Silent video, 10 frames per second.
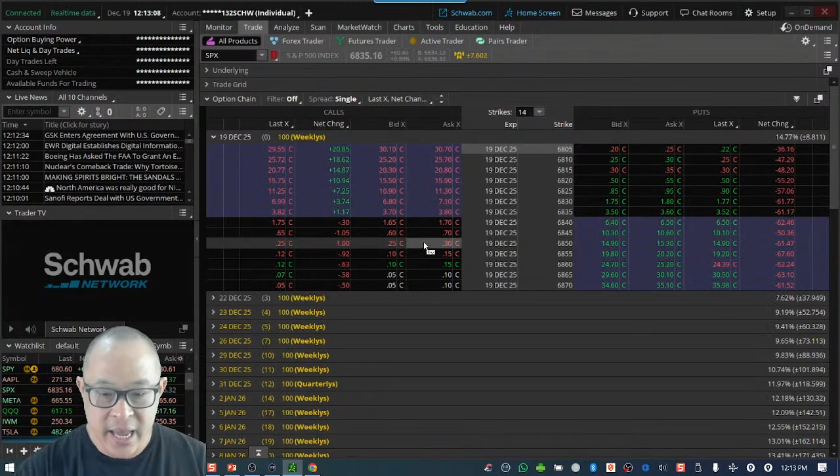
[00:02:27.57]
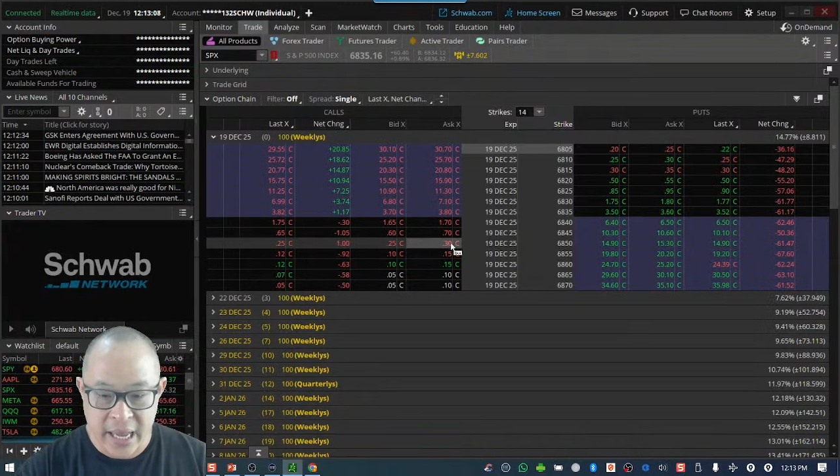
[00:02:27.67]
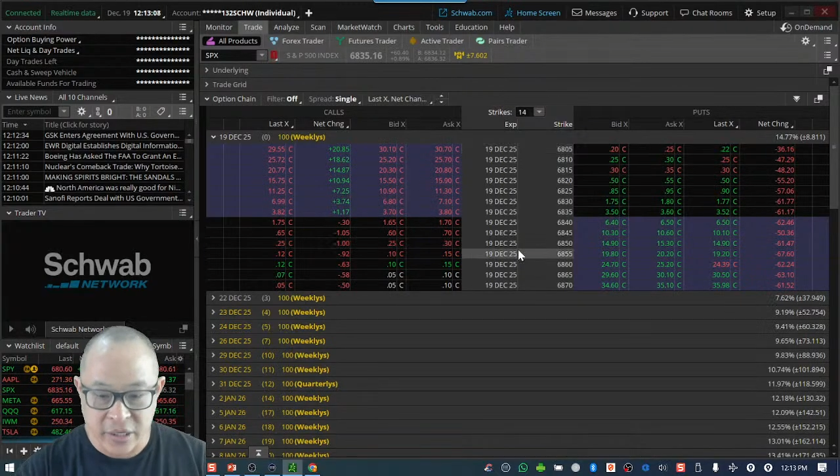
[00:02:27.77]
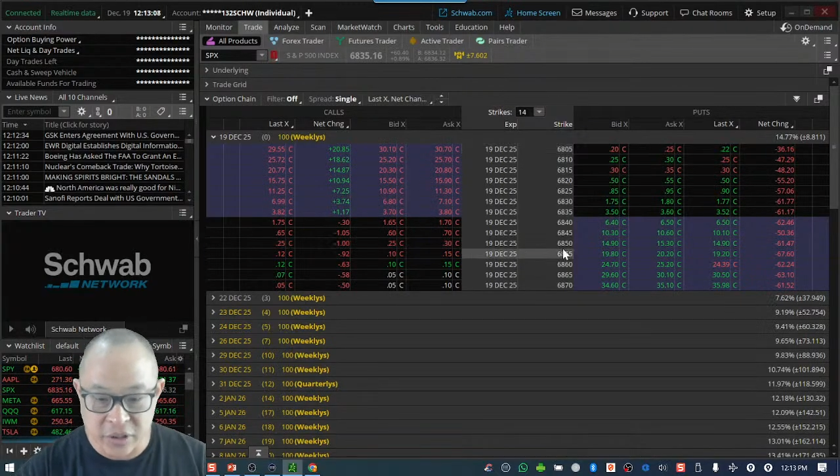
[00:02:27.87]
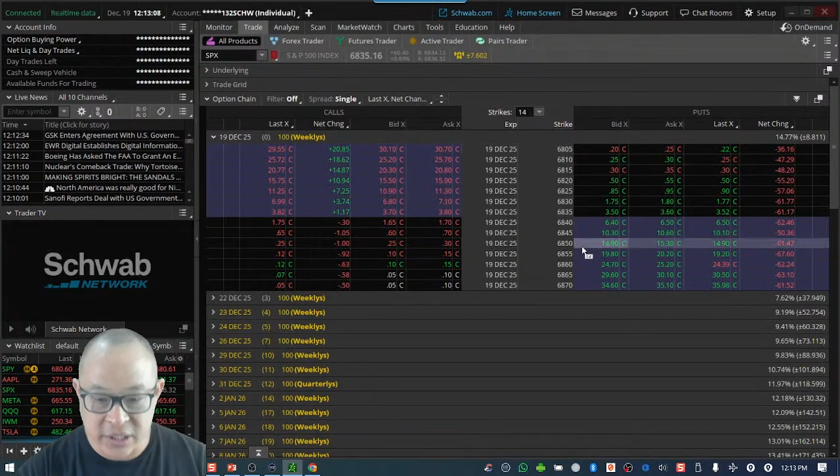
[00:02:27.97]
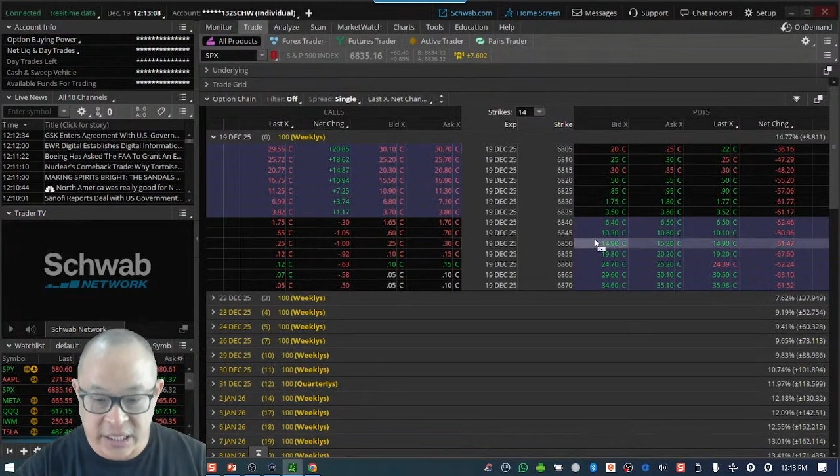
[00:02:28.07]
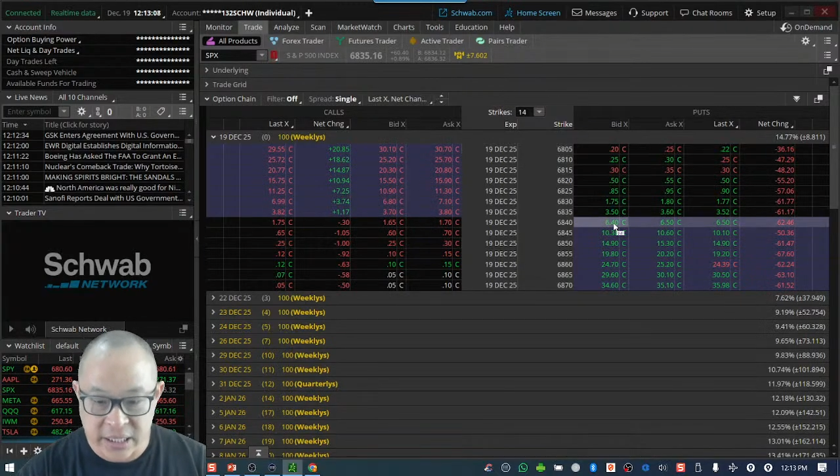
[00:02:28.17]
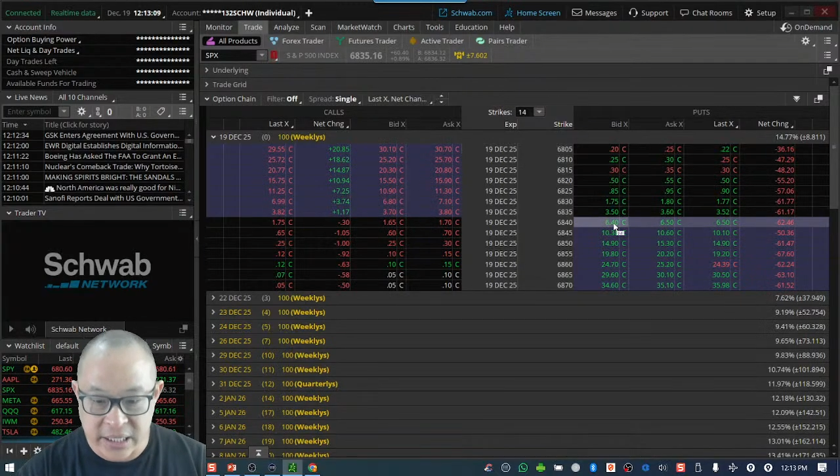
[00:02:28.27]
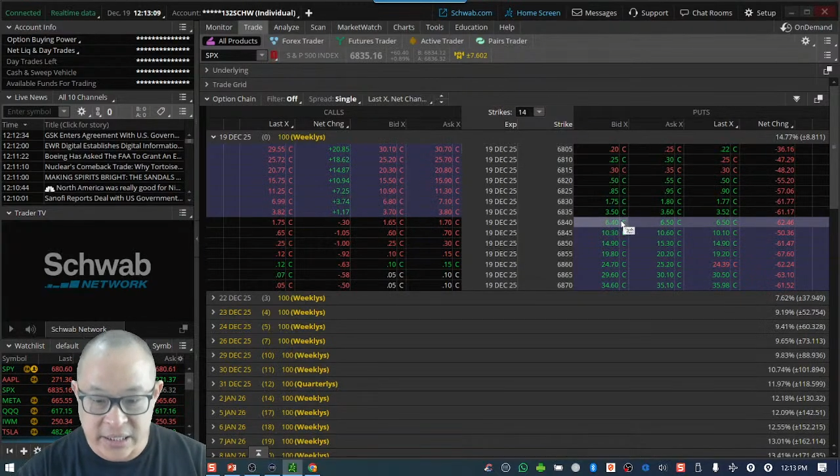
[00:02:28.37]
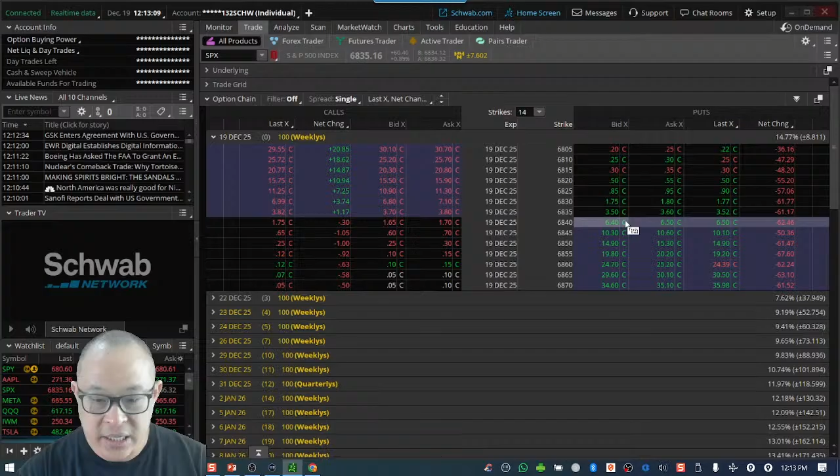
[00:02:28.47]
And you'll see
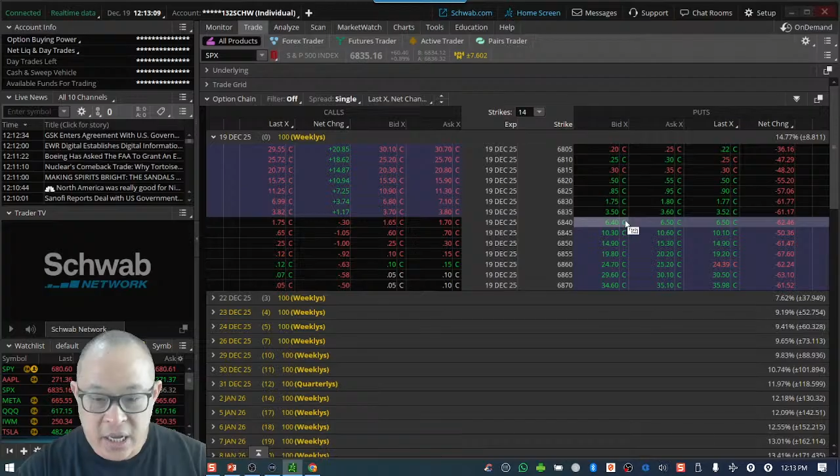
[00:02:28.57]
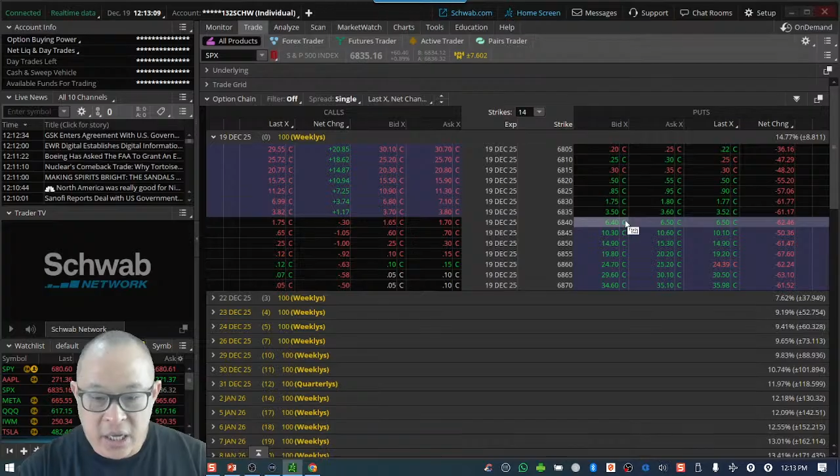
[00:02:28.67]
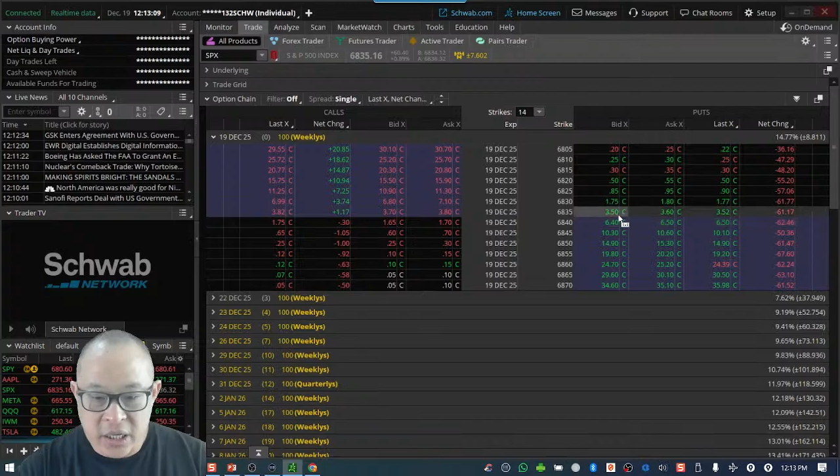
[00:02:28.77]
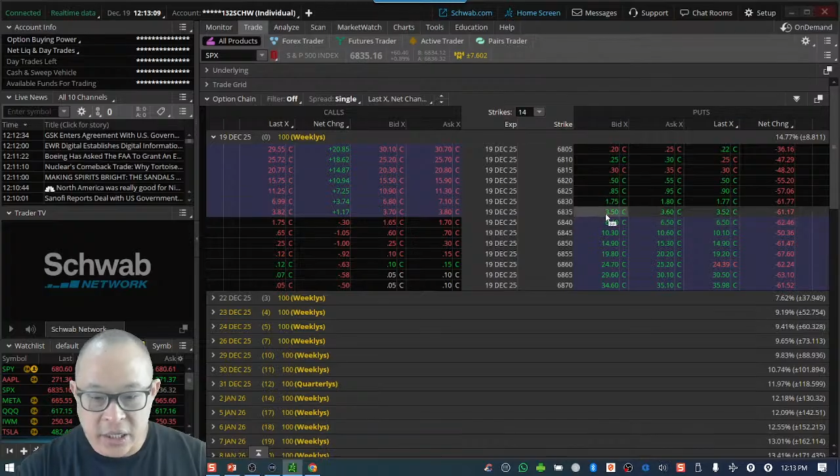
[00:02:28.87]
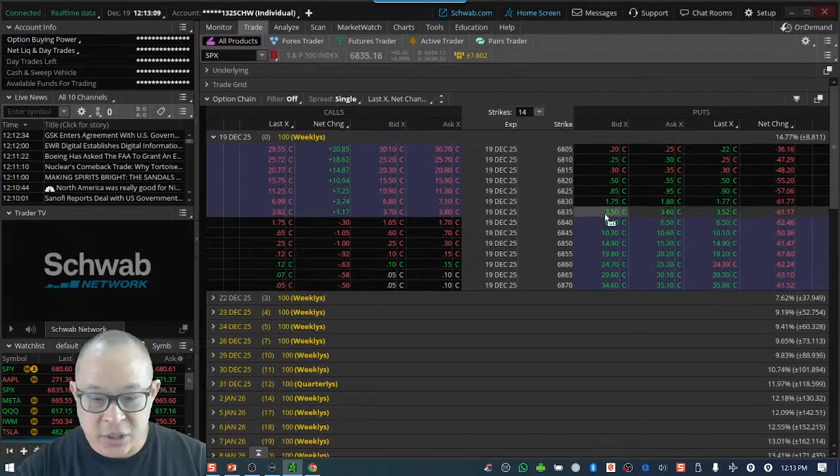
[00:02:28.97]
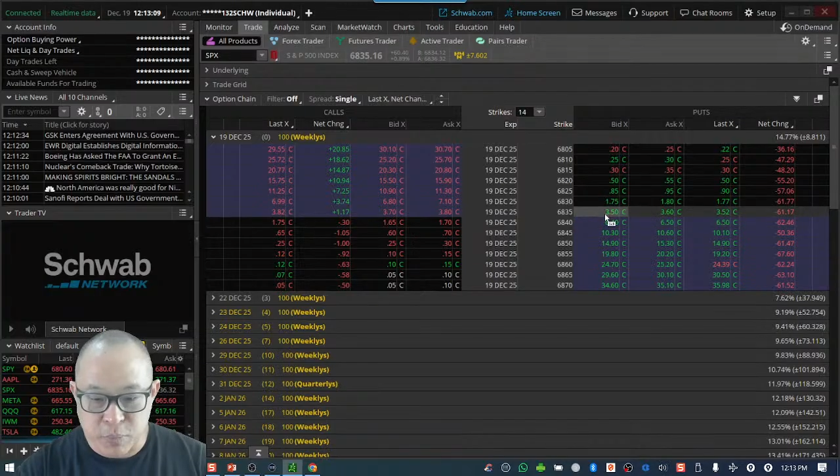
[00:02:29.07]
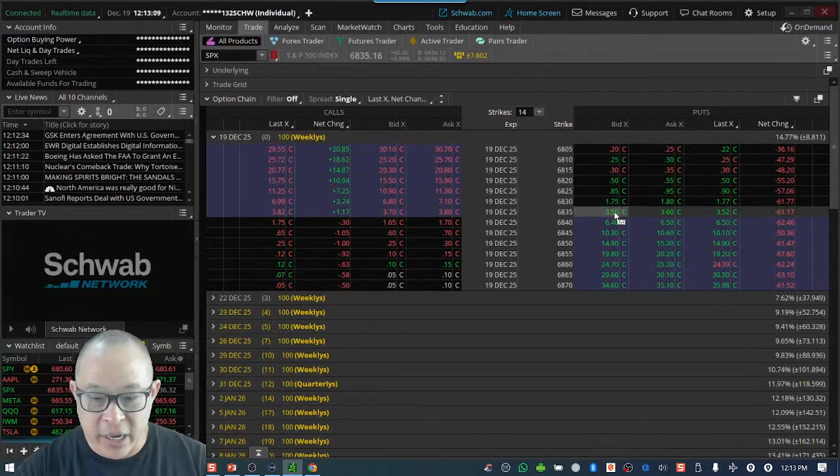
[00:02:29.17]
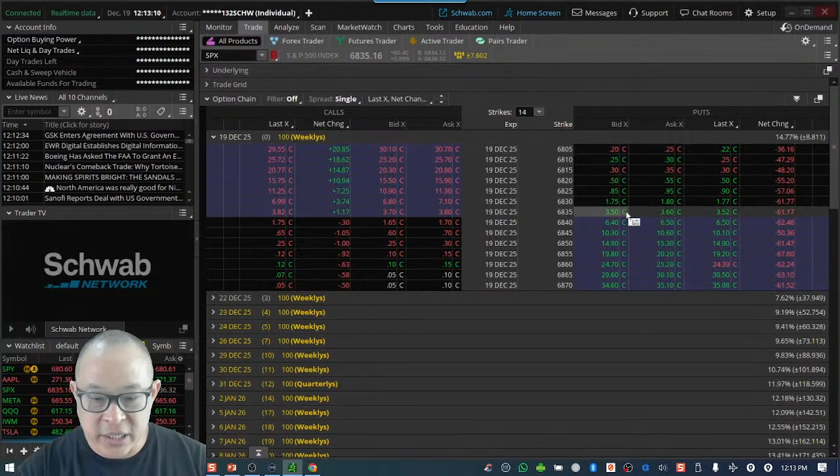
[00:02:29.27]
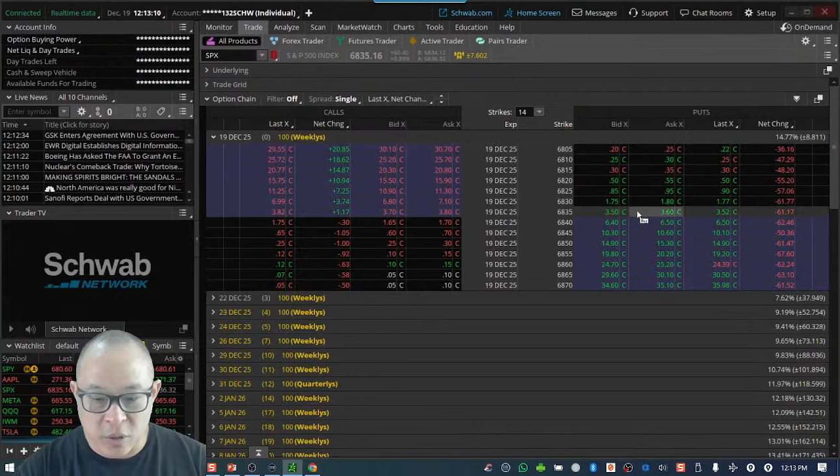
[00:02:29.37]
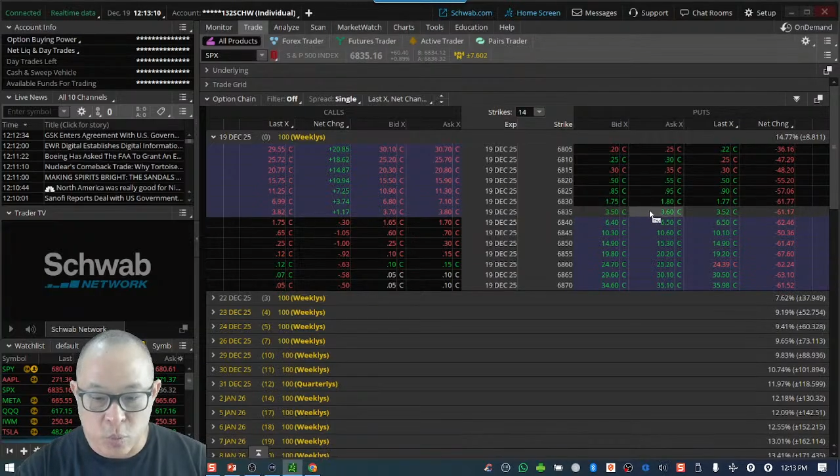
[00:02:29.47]
these spreads are